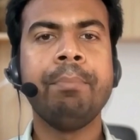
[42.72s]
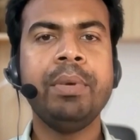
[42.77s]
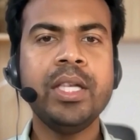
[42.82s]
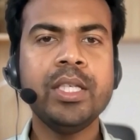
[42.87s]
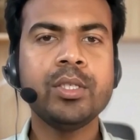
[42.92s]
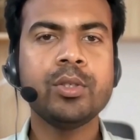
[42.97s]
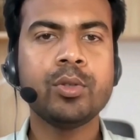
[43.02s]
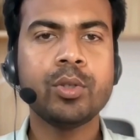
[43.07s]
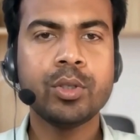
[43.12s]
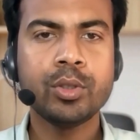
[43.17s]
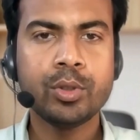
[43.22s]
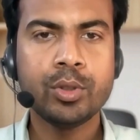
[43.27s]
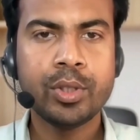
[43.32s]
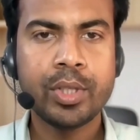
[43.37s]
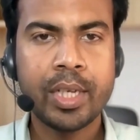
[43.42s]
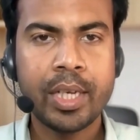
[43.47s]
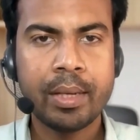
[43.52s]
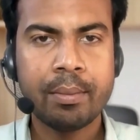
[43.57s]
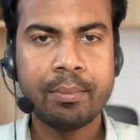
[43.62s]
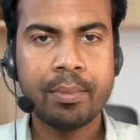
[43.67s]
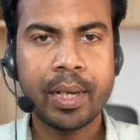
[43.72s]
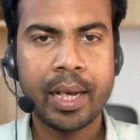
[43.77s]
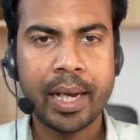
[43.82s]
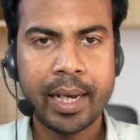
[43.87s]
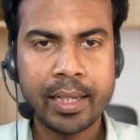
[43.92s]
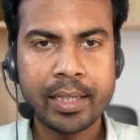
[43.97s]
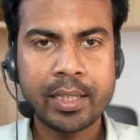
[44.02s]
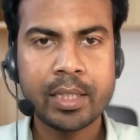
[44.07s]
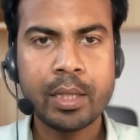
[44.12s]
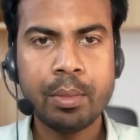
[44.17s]
Paste your GTM
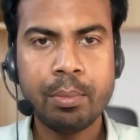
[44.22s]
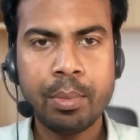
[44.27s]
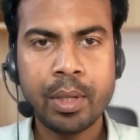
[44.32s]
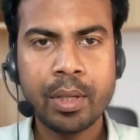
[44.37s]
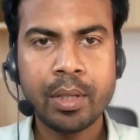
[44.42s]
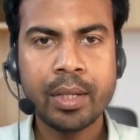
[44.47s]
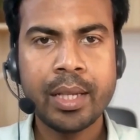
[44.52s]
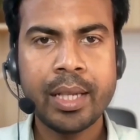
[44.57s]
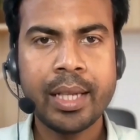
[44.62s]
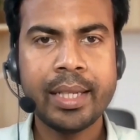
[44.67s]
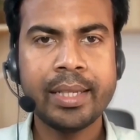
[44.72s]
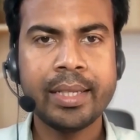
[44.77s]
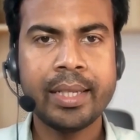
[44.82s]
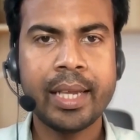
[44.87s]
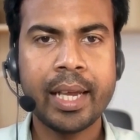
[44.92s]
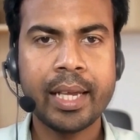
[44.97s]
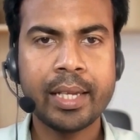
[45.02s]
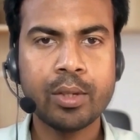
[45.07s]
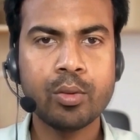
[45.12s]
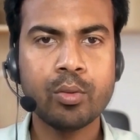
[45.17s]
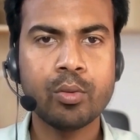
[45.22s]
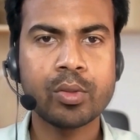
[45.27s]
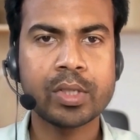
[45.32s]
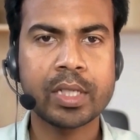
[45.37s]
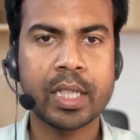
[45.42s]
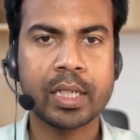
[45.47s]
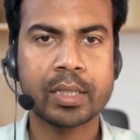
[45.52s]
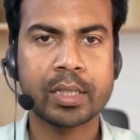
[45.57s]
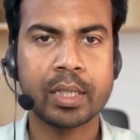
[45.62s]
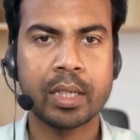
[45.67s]
head snippet in the head code
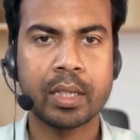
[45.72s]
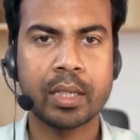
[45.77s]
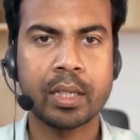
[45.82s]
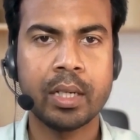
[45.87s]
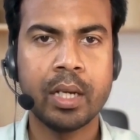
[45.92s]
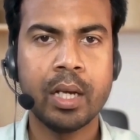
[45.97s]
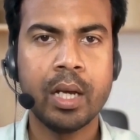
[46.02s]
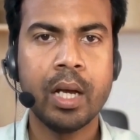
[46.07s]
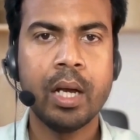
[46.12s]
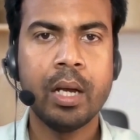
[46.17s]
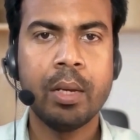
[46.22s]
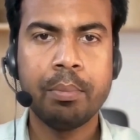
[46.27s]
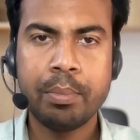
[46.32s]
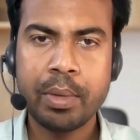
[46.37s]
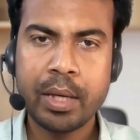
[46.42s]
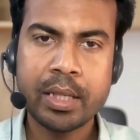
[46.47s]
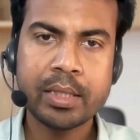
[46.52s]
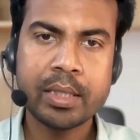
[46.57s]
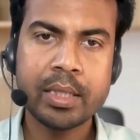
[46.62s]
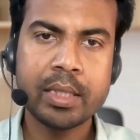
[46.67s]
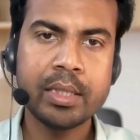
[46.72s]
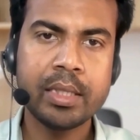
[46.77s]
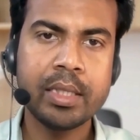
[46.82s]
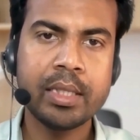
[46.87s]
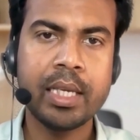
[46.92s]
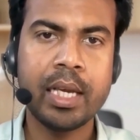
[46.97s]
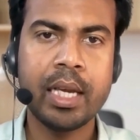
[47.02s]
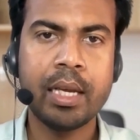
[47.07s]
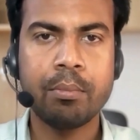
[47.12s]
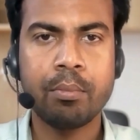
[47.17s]
section. Paste the
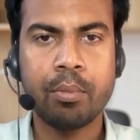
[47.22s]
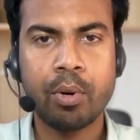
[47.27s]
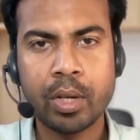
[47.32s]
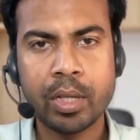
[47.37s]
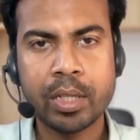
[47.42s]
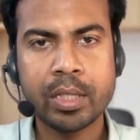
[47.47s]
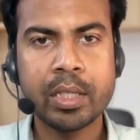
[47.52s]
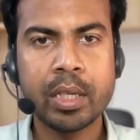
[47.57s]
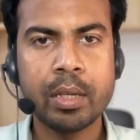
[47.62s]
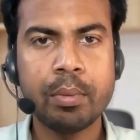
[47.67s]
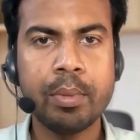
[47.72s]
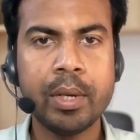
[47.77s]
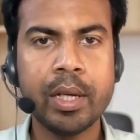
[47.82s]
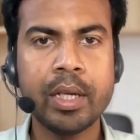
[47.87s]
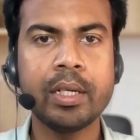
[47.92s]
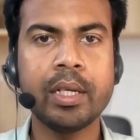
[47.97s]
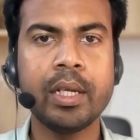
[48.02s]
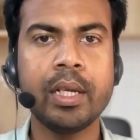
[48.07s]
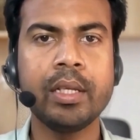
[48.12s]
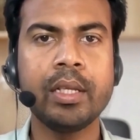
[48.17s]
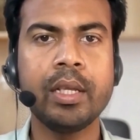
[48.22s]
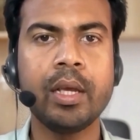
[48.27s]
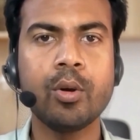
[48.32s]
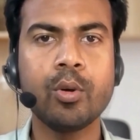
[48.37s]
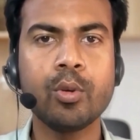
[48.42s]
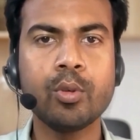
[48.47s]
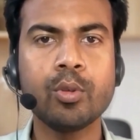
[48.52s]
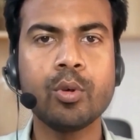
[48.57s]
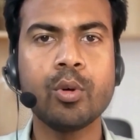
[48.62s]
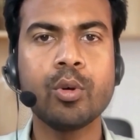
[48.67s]
GTM body snippet in the
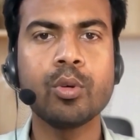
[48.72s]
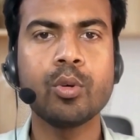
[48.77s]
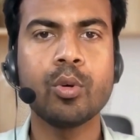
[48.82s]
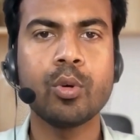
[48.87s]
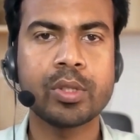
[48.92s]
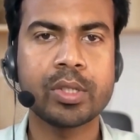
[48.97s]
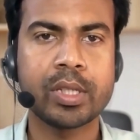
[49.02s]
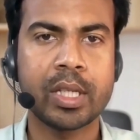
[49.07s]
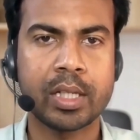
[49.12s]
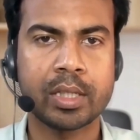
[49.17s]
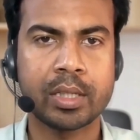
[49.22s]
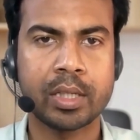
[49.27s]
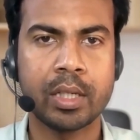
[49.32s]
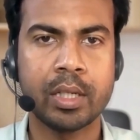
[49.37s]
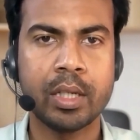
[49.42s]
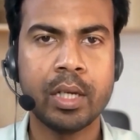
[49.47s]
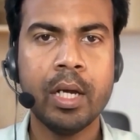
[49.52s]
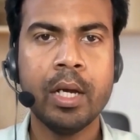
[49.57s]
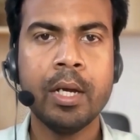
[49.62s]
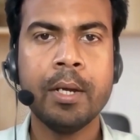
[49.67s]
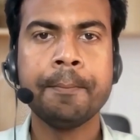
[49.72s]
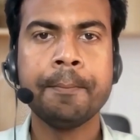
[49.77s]
footer code section.